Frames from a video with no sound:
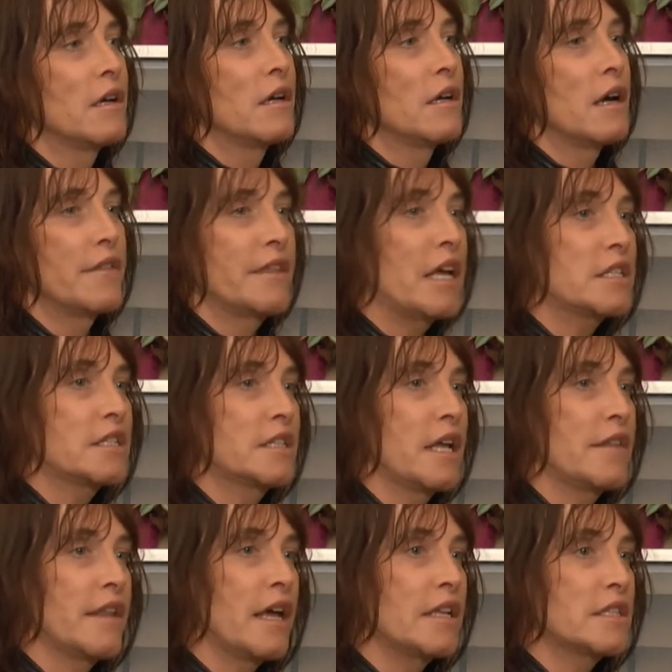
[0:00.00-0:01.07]
And
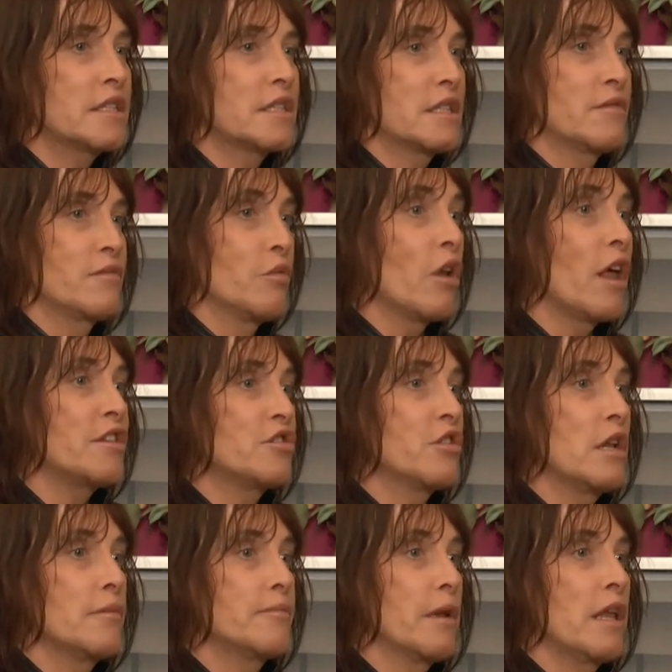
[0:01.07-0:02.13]
that's what I
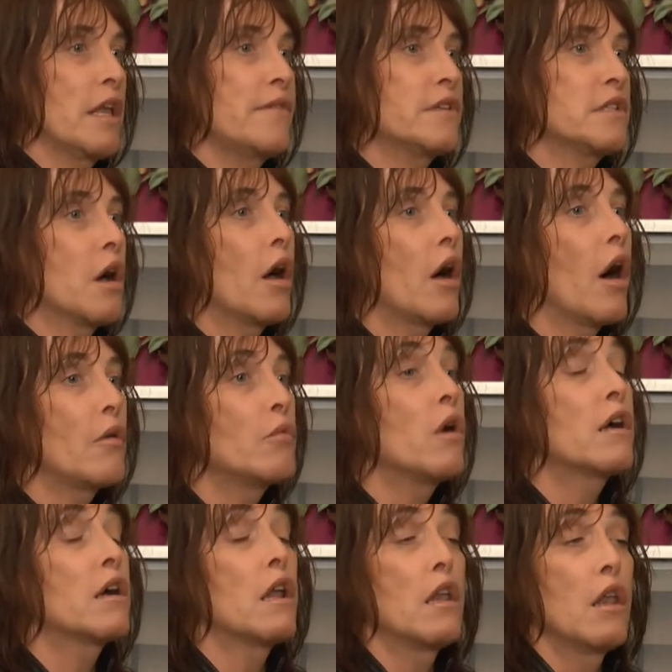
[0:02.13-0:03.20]
truly believe is I
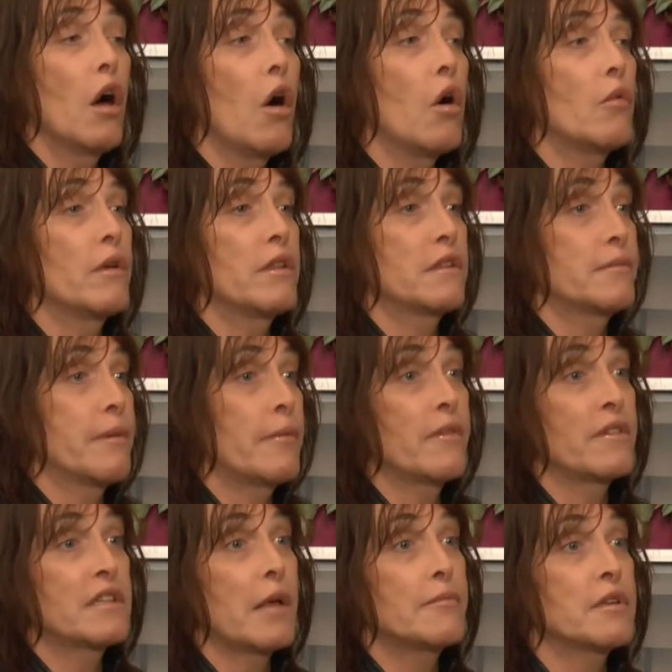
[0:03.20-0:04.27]
work a lot with people
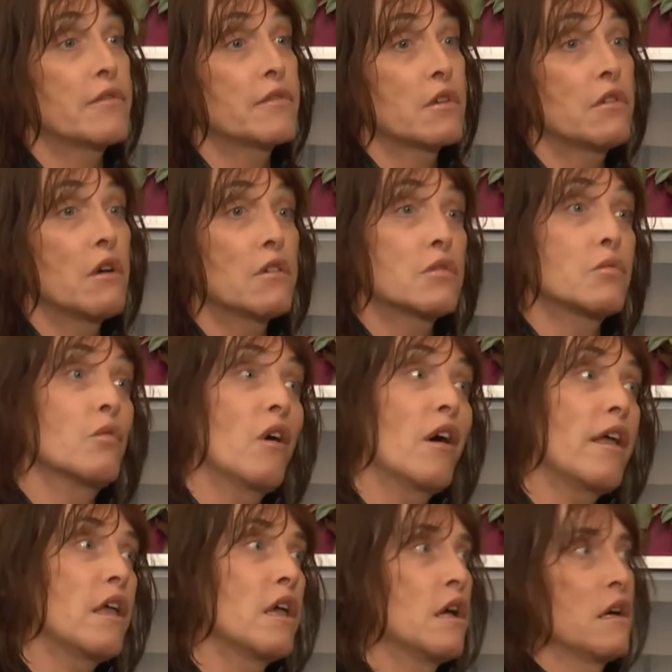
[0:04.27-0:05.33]
that take themselves across.
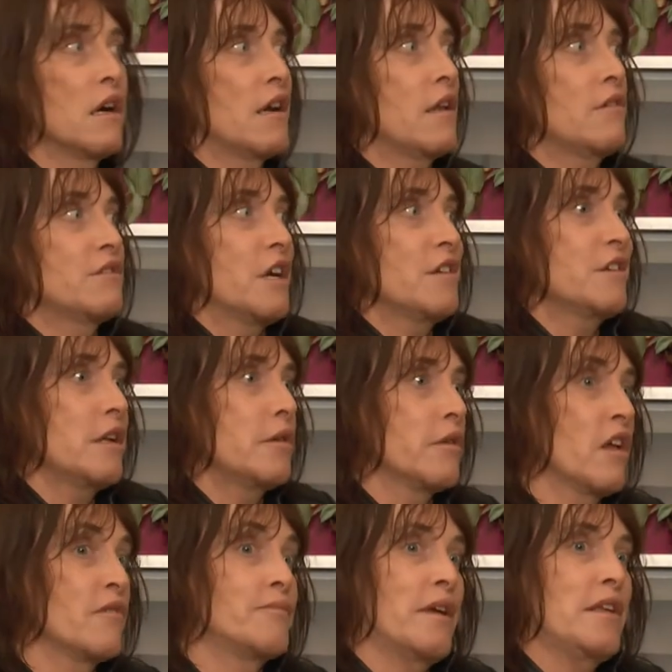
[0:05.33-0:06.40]
Why? I don't judge anyone.
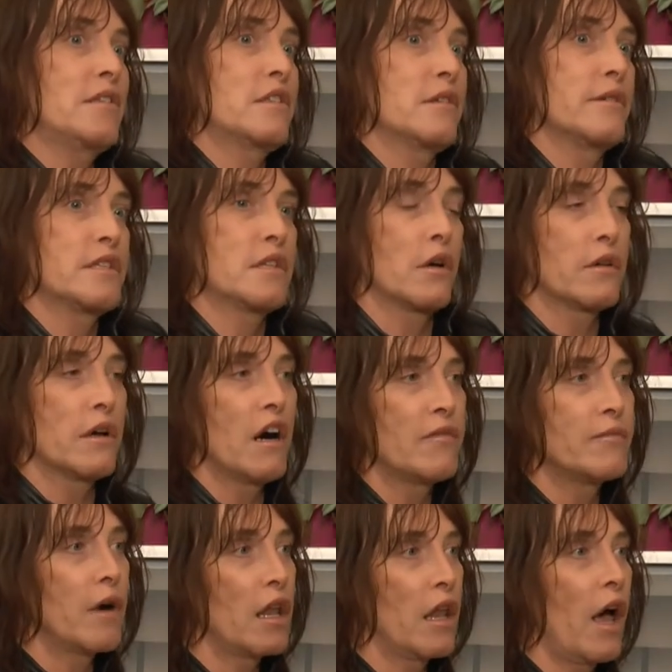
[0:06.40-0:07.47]
I've been suicidal
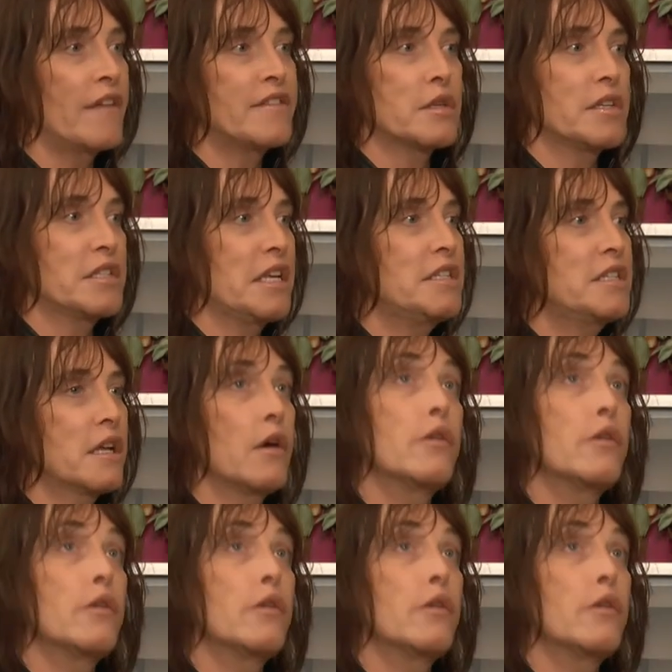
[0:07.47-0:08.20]
half my life, so it's easy to go,